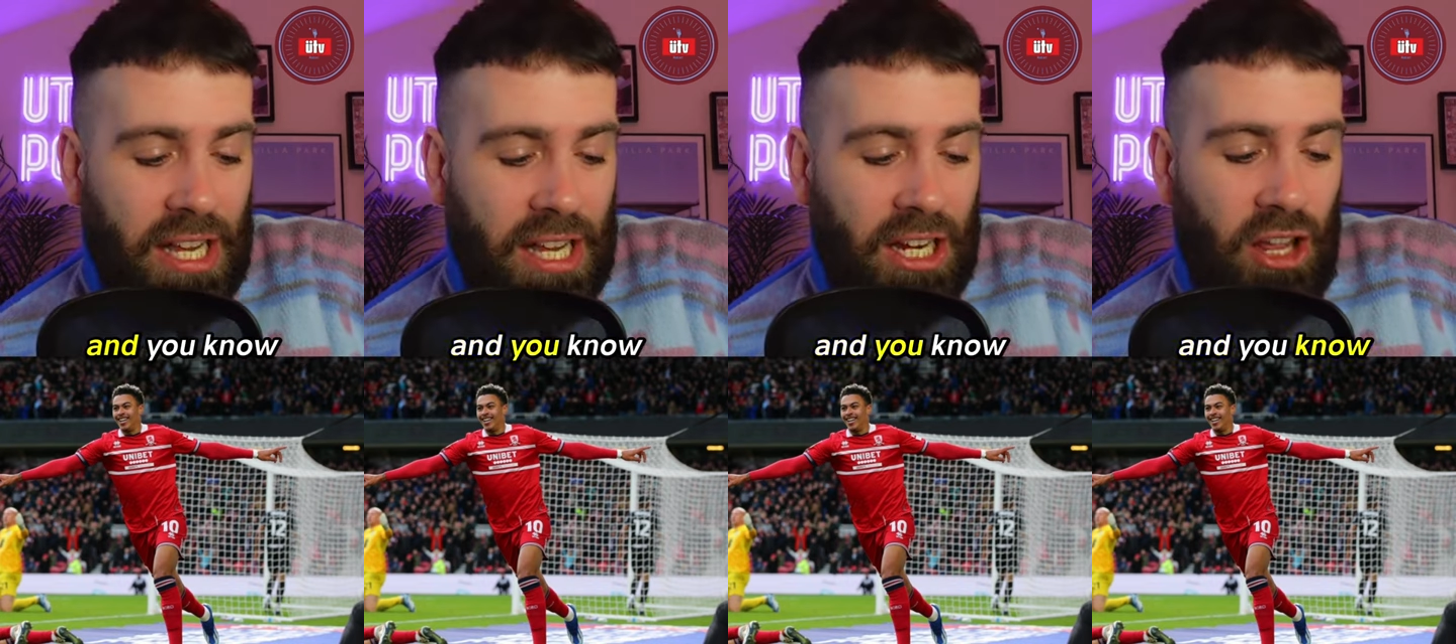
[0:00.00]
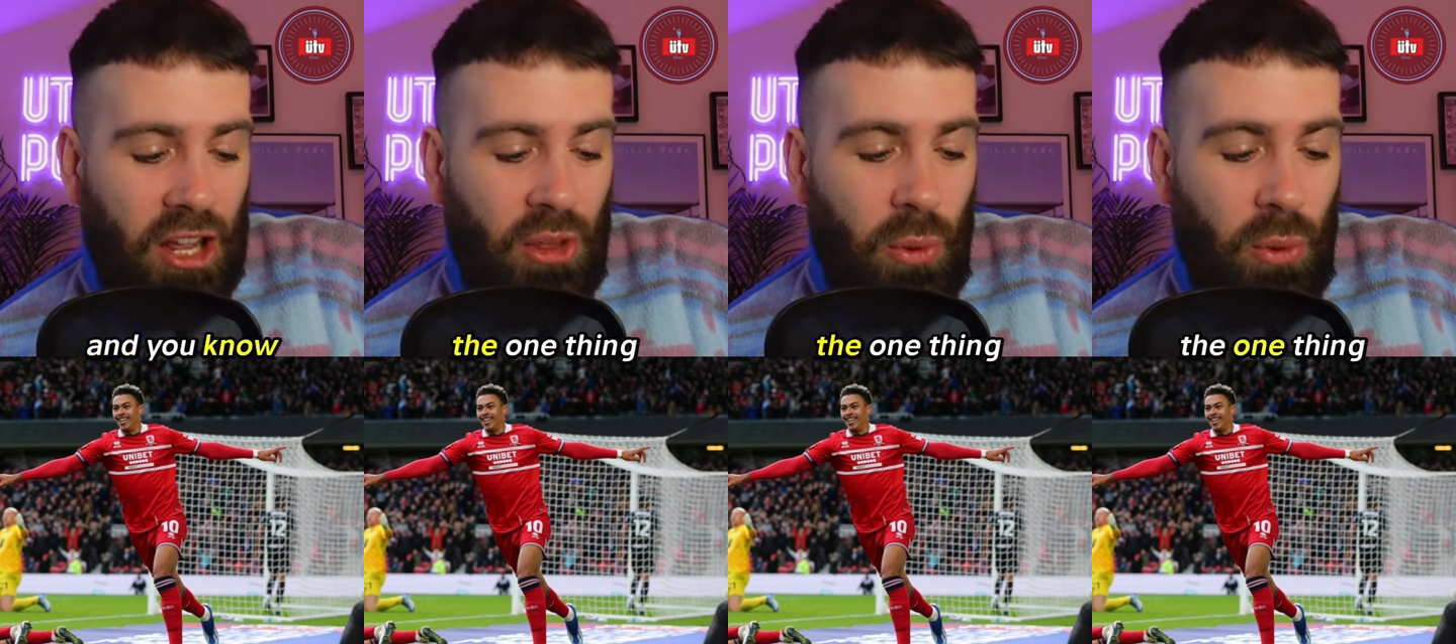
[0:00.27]
you
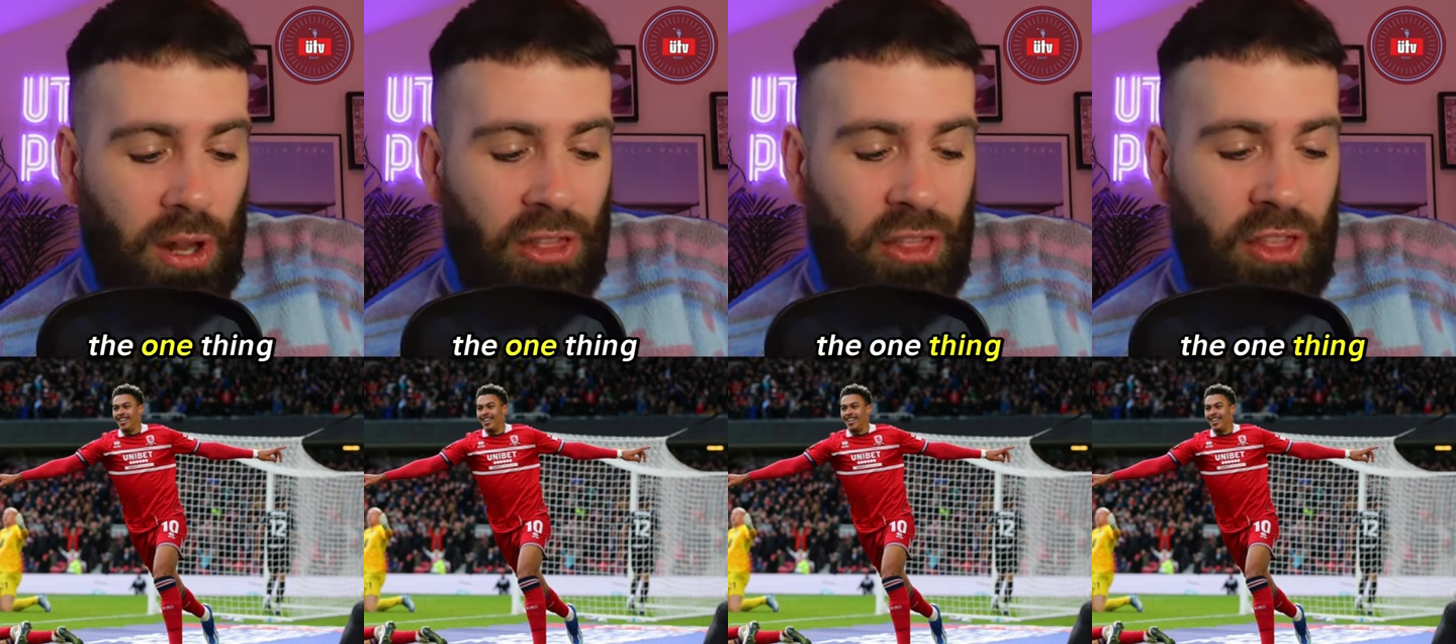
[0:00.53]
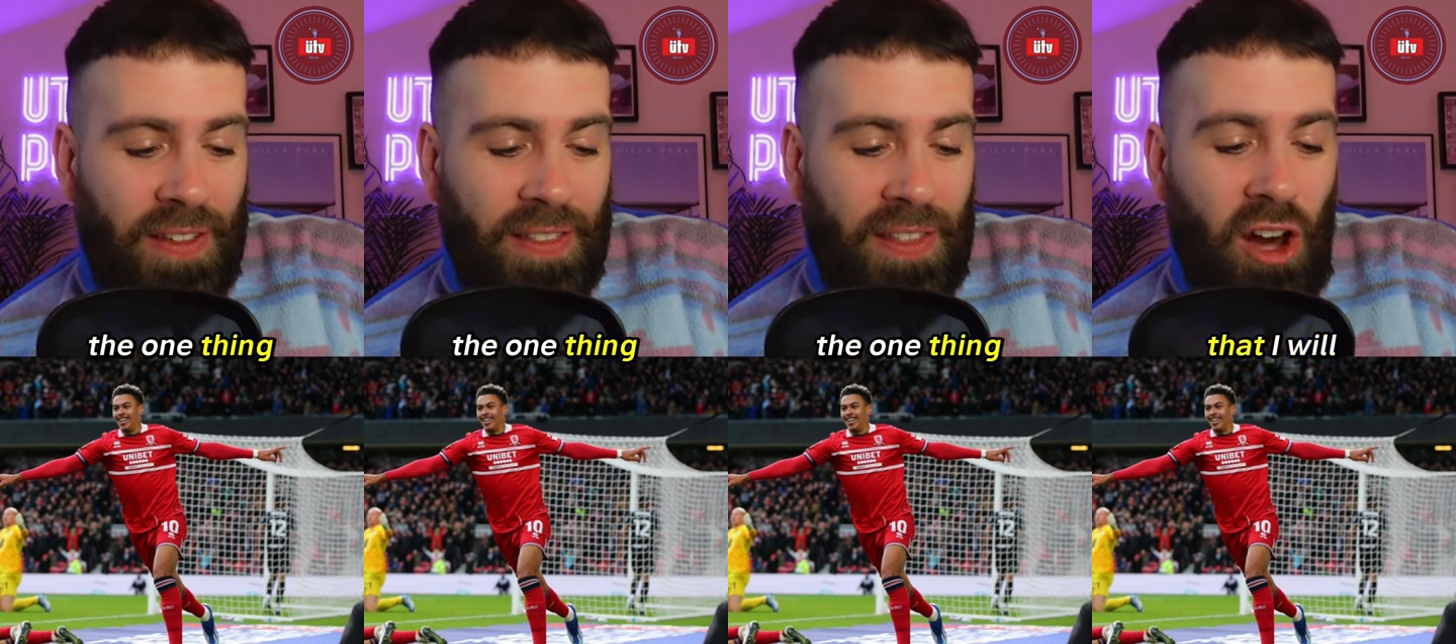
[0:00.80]
know, the one
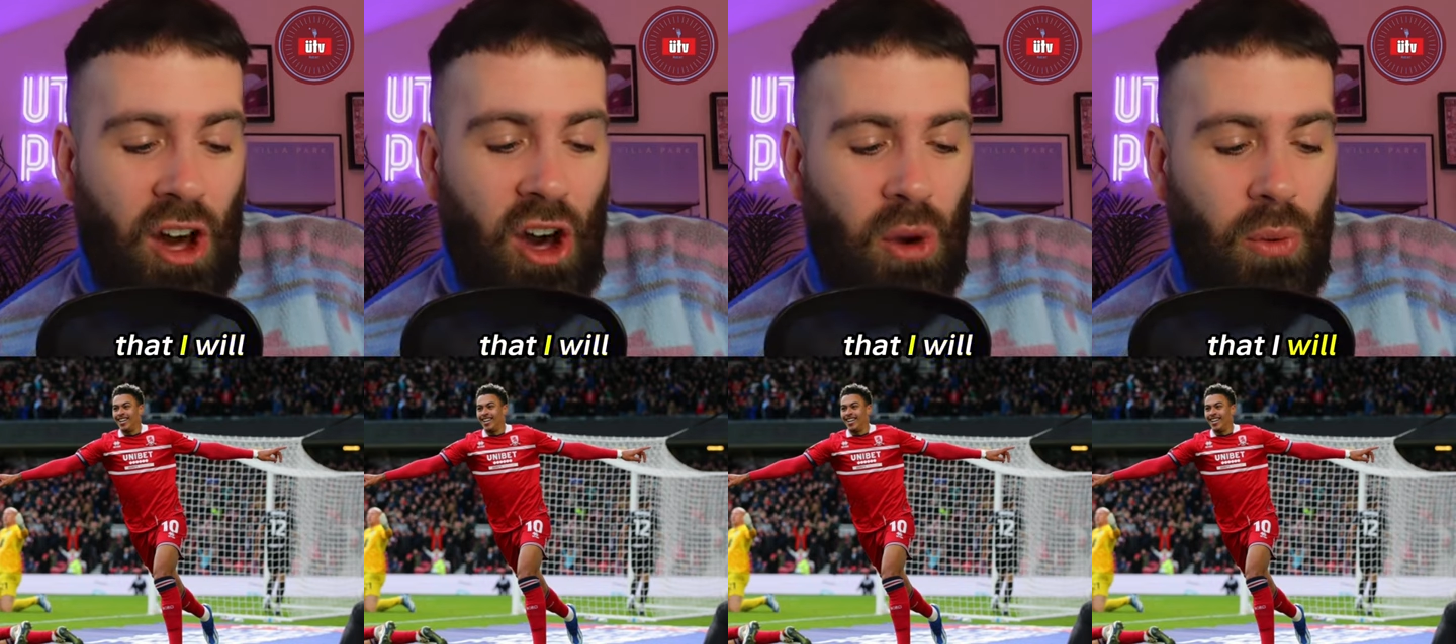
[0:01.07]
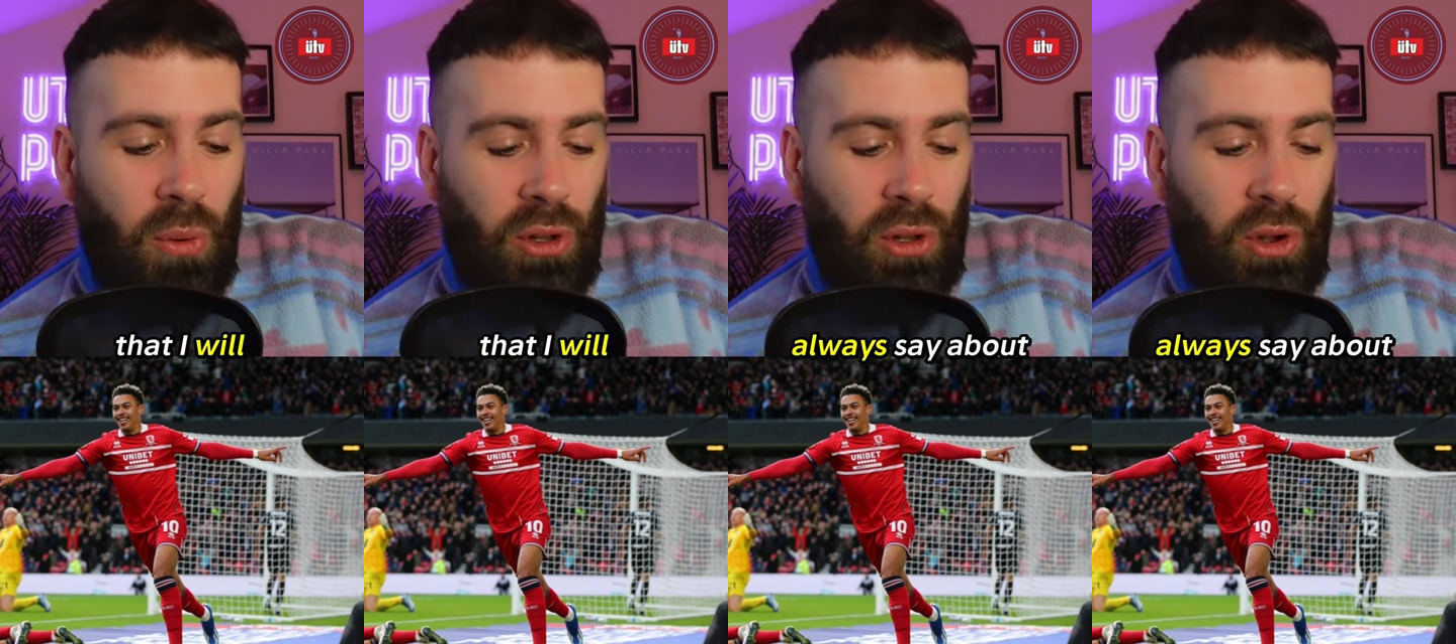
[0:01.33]
thing that I
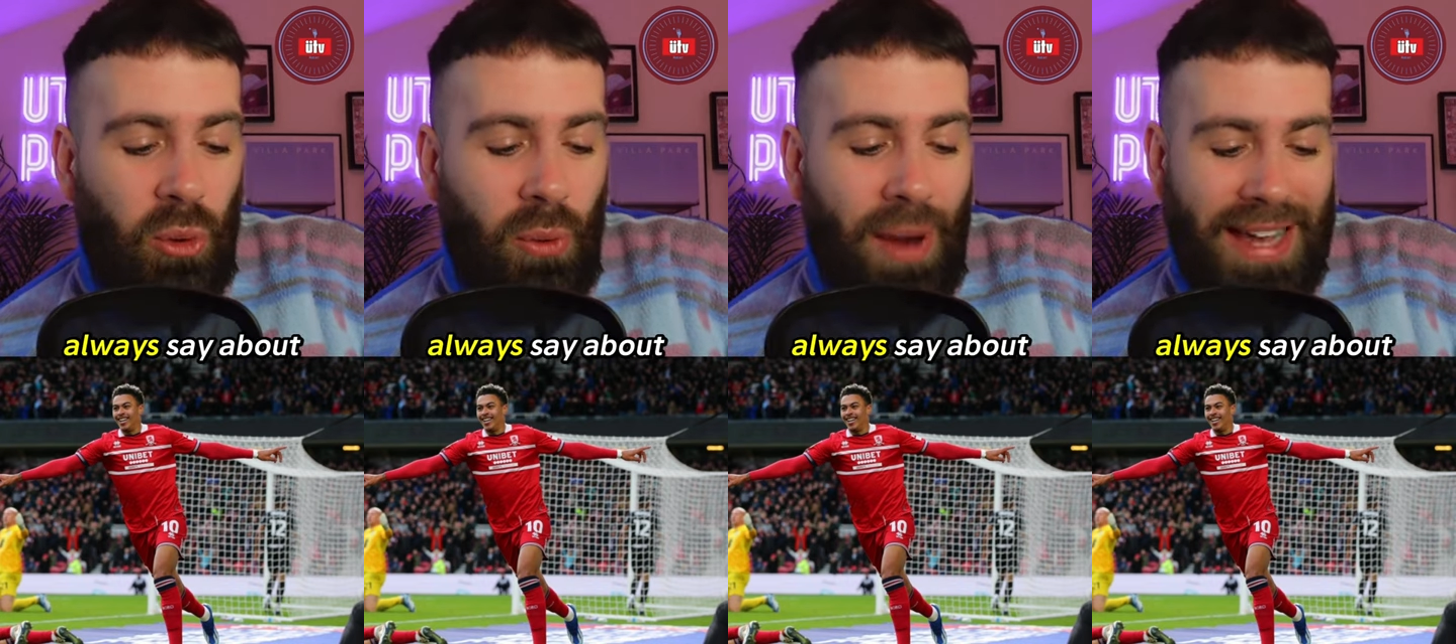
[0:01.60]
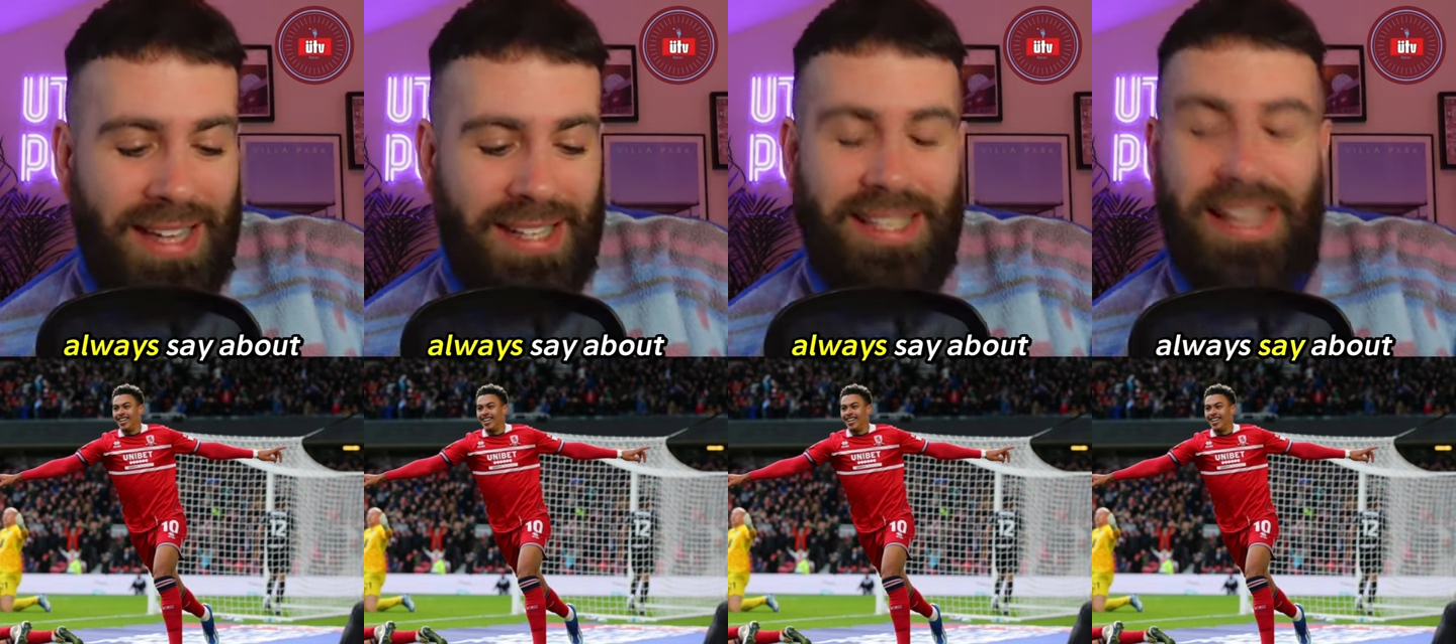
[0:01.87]
will
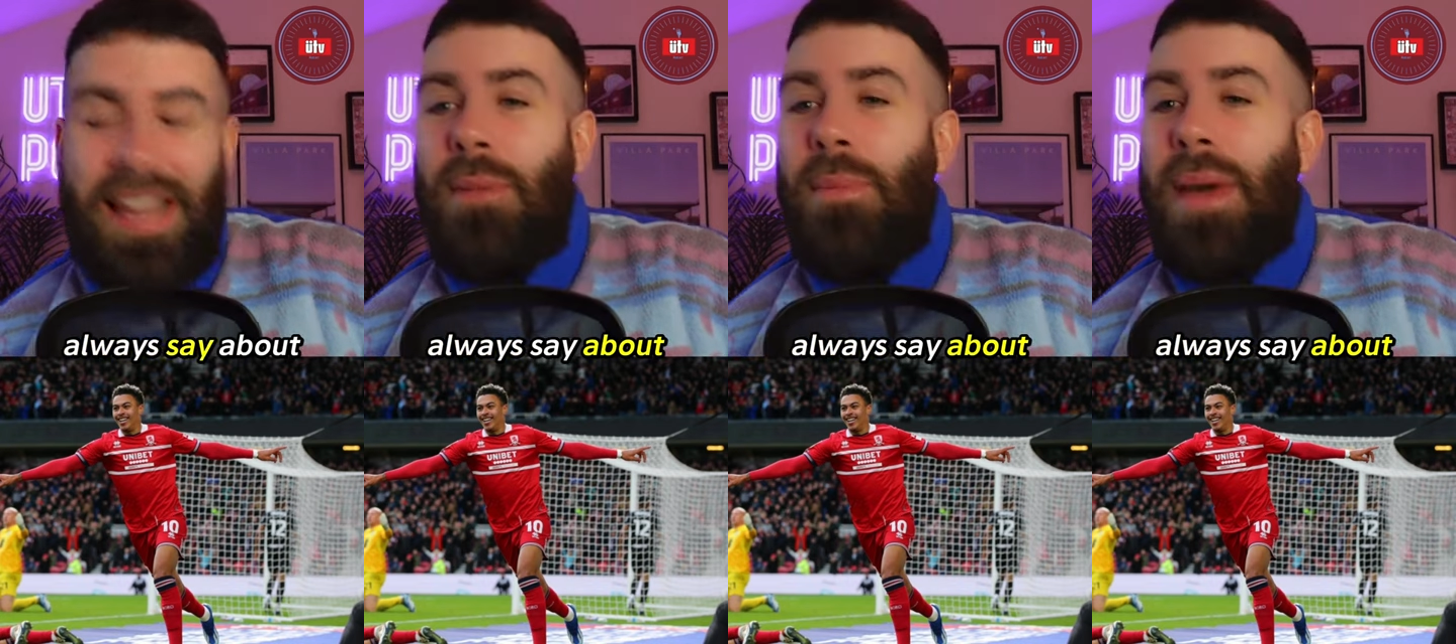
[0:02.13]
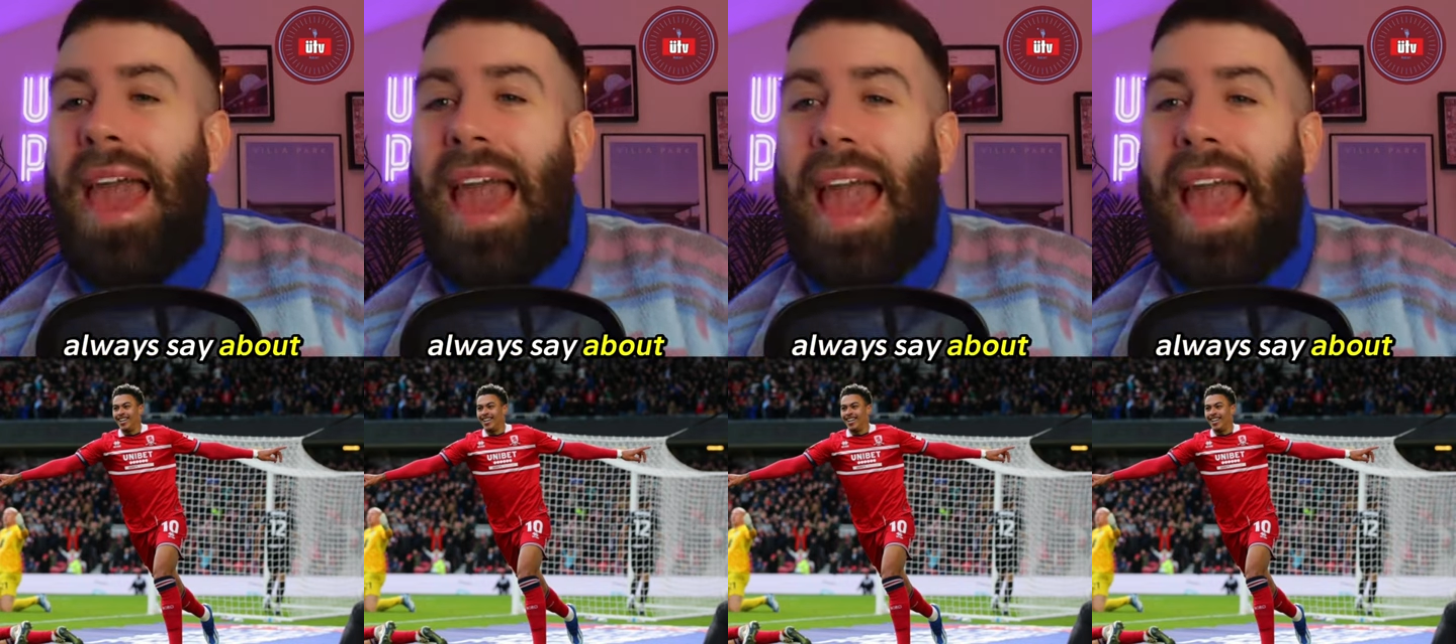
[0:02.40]
always say about